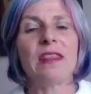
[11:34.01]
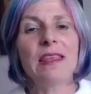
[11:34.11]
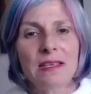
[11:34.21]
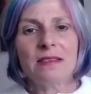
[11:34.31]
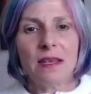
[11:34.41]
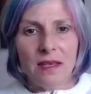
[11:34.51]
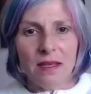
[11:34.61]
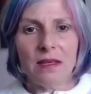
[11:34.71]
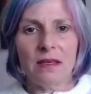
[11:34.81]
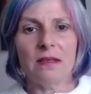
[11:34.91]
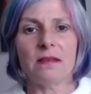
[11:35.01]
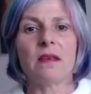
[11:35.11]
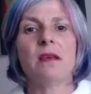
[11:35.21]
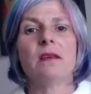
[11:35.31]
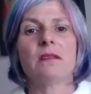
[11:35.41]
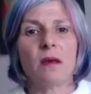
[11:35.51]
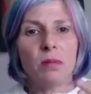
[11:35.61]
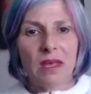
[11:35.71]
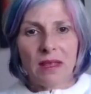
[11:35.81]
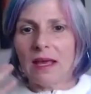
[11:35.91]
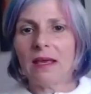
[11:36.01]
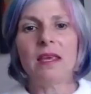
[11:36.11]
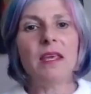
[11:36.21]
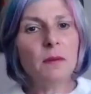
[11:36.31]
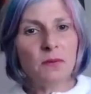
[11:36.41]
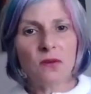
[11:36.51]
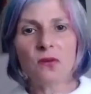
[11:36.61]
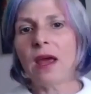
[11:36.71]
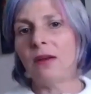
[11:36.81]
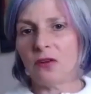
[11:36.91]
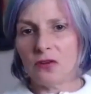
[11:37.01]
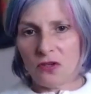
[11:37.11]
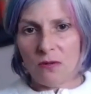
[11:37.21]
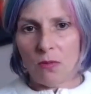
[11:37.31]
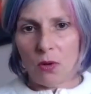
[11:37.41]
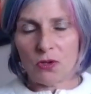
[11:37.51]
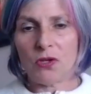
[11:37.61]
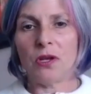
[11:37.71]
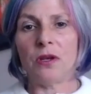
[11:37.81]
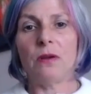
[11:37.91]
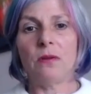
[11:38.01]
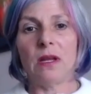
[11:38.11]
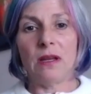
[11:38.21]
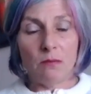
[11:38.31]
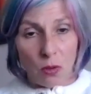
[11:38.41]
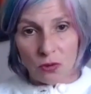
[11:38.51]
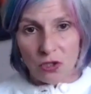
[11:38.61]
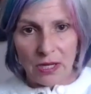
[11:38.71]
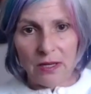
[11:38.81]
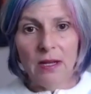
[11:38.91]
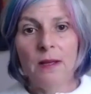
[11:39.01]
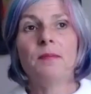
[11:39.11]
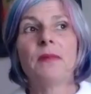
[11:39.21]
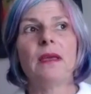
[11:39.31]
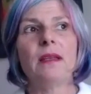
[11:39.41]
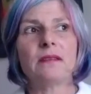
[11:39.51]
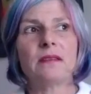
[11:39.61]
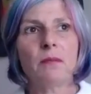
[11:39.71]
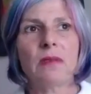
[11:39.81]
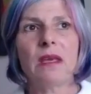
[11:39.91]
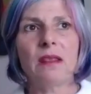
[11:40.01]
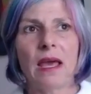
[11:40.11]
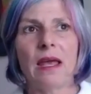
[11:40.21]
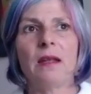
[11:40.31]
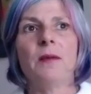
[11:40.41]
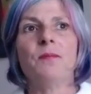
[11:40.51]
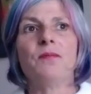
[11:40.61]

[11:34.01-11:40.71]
This is something that keeps your energy motion in motion. It's something that